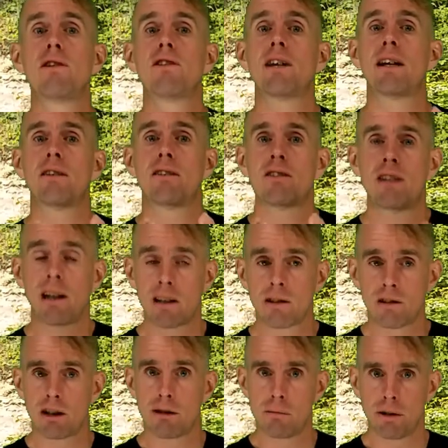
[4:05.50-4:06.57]
us that second
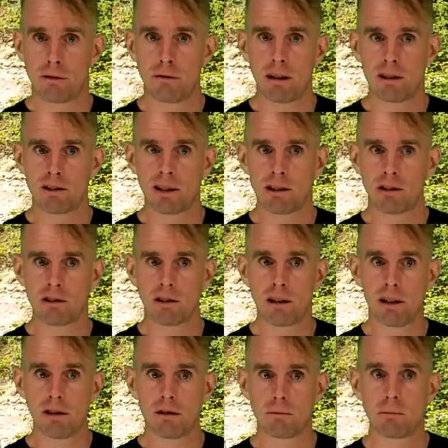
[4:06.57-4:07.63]
term on the right-hand
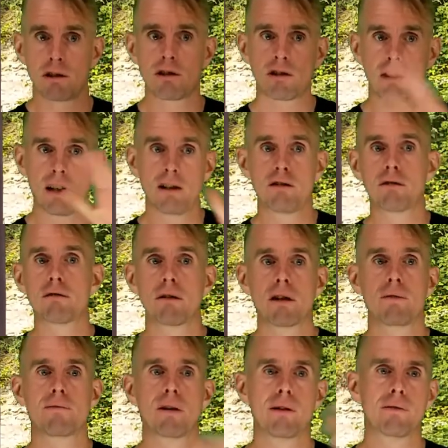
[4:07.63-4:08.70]
side, which is an integral
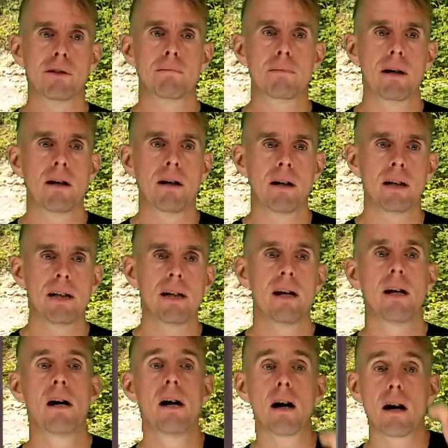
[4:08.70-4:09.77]
involving pi,
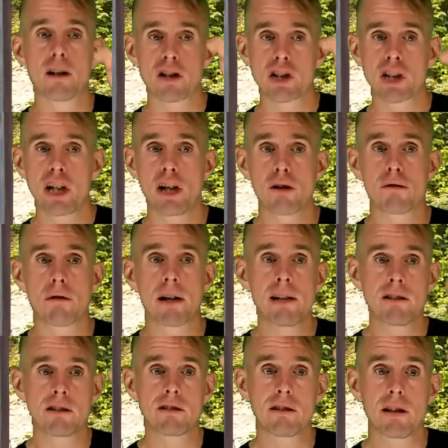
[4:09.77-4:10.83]
our shear
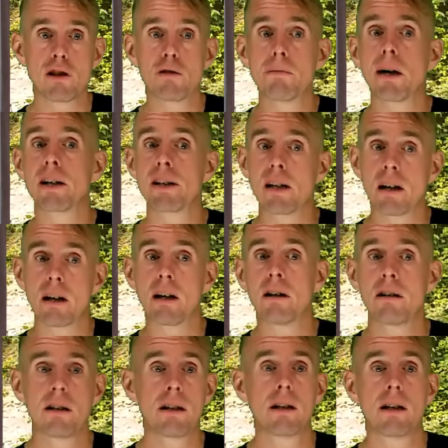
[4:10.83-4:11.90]
rate, du by dr,
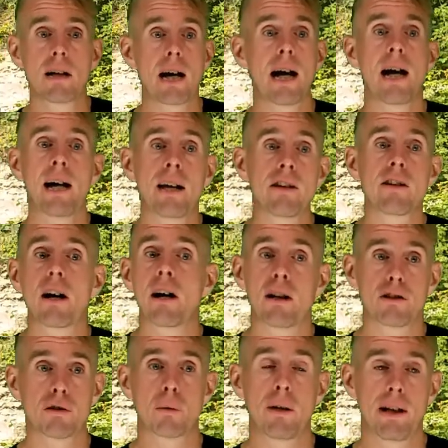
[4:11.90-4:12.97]
and r
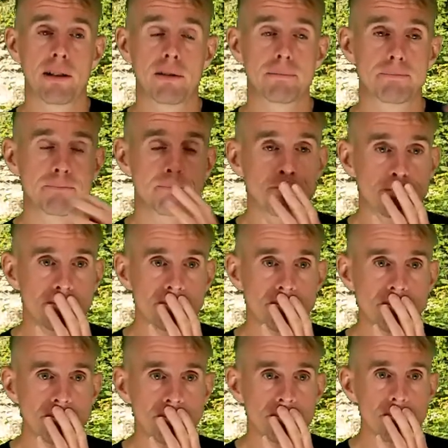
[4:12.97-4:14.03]
squared.
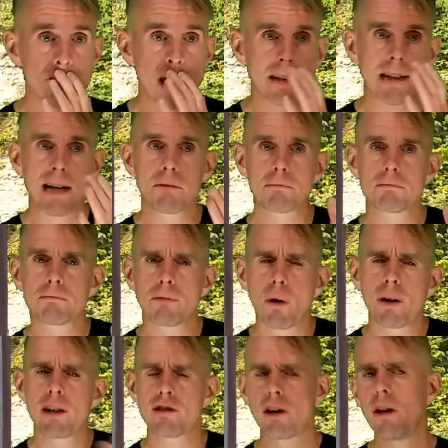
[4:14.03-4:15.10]
Now,
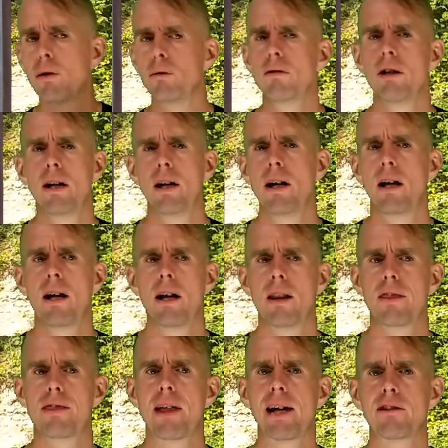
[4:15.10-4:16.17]
on its own,
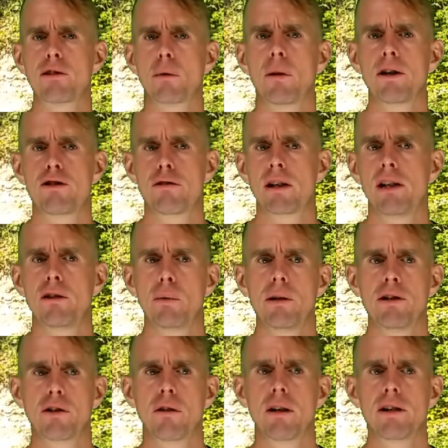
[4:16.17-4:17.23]
that's quite tricky to
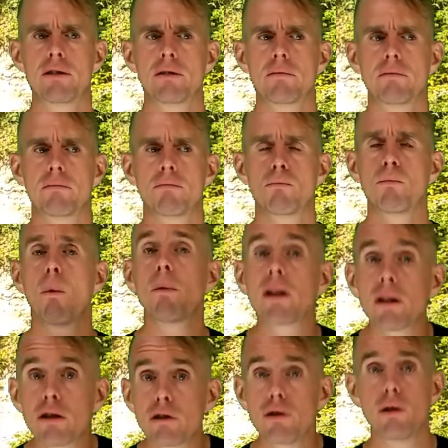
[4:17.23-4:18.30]
integrate. What we're
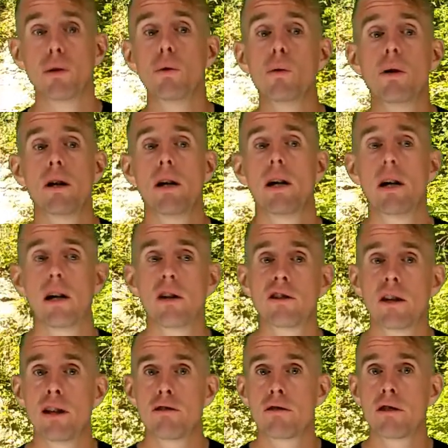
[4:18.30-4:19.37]
going to do is
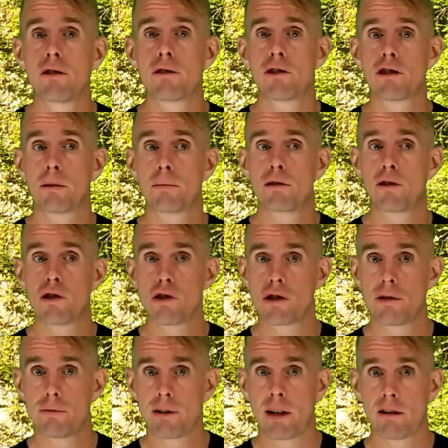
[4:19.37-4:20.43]
to introduce the
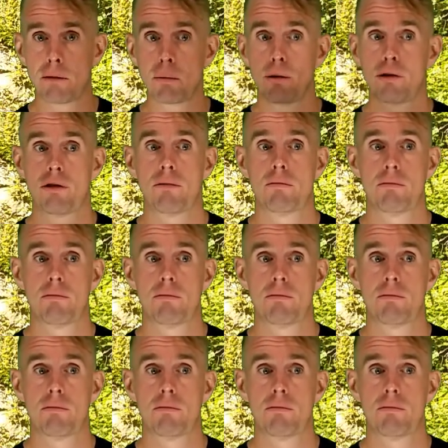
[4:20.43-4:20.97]
substitution of variables.